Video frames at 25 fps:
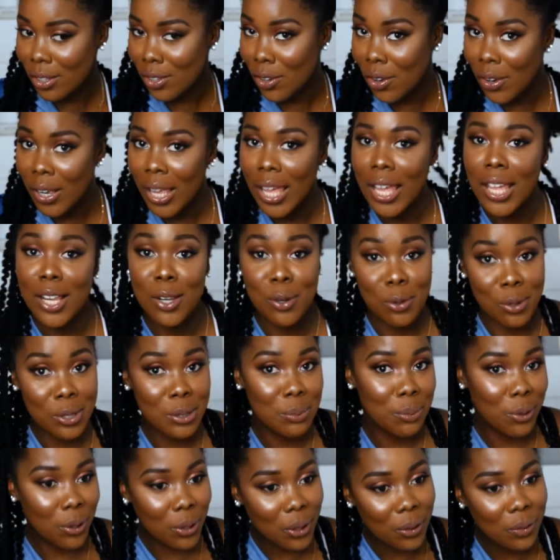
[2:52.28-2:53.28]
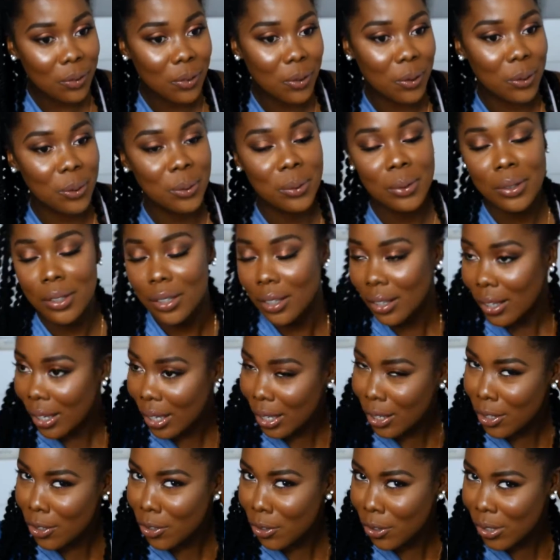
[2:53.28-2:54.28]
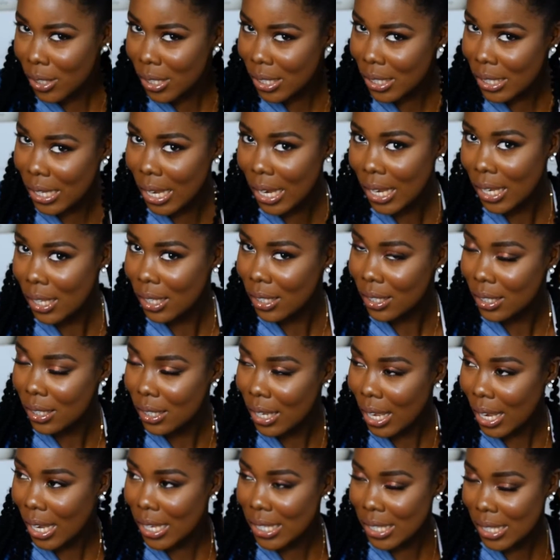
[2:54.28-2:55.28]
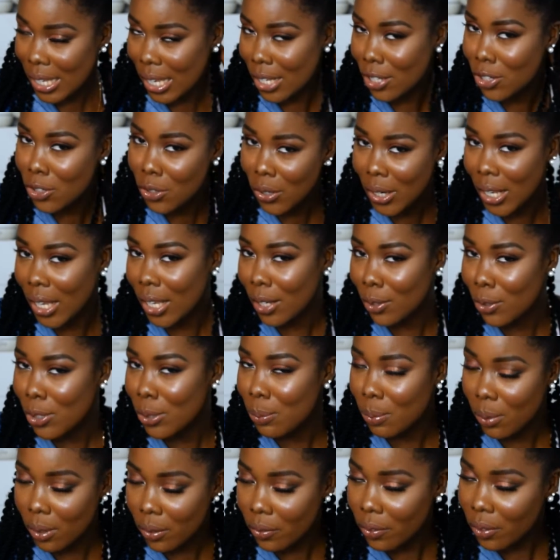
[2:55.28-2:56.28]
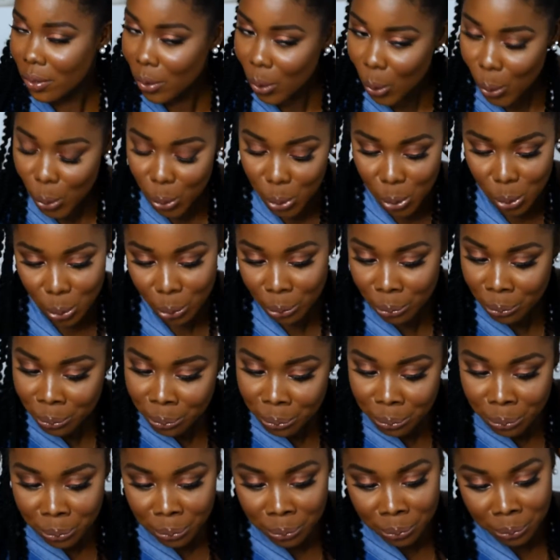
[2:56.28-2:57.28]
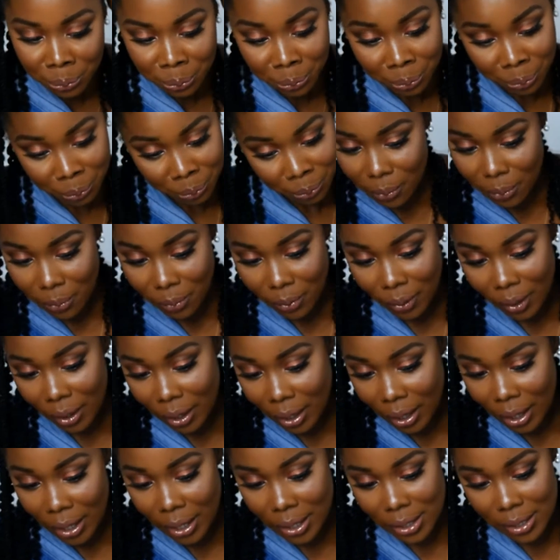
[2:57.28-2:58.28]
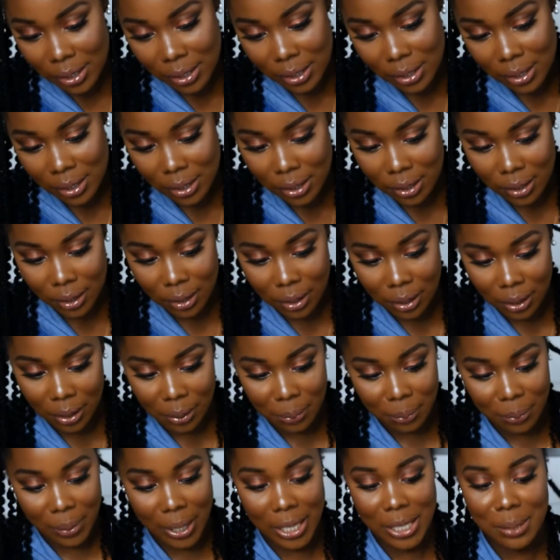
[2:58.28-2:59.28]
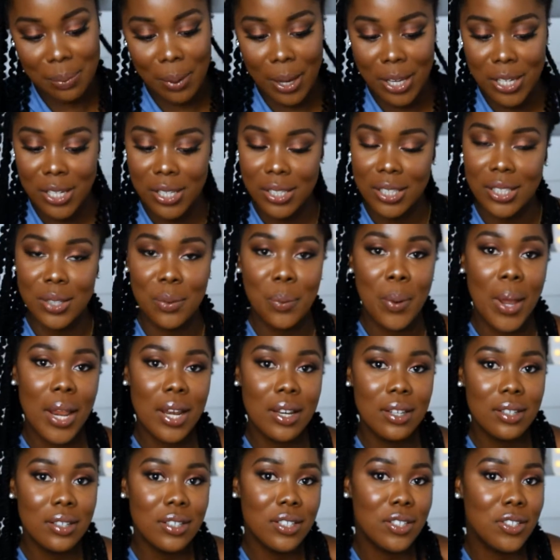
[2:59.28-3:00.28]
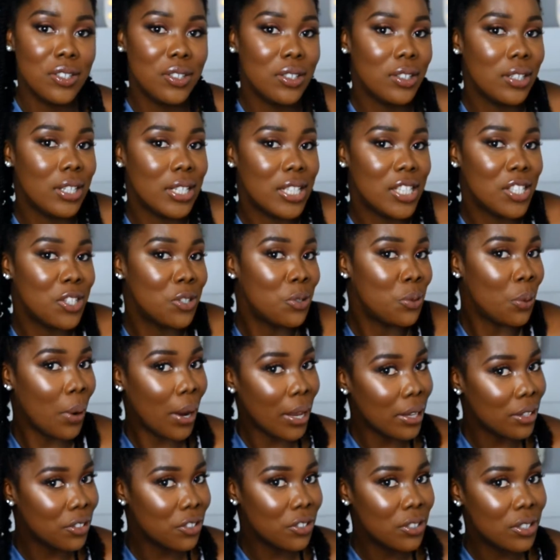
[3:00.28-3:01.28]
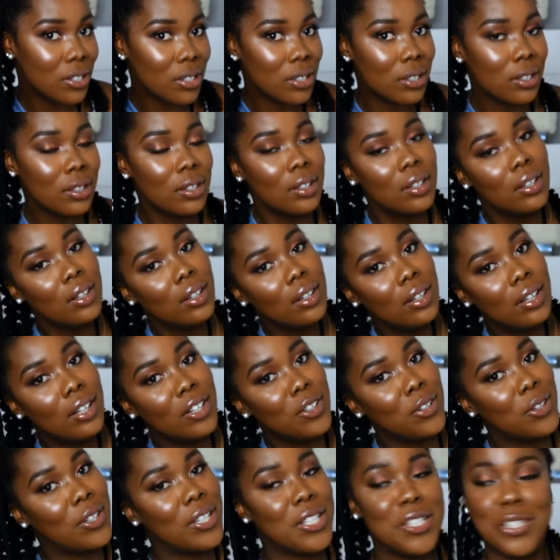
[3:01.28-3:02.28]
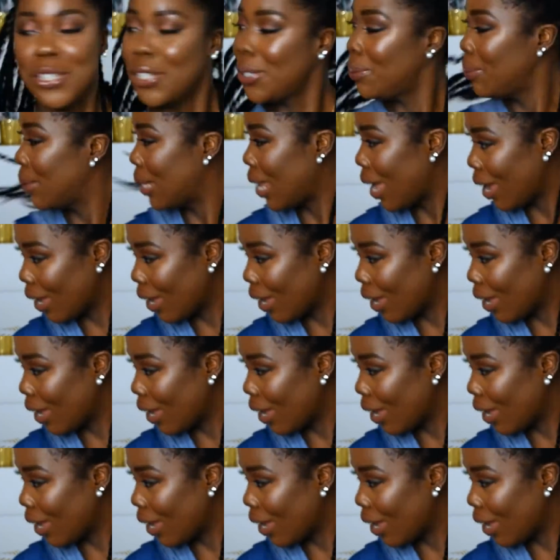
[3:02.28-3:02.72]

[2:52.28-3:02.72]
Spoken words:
long hair looks beautiful. Not saying, like I said, short hair looks beautiful also. And especially when it's stretched, you can just be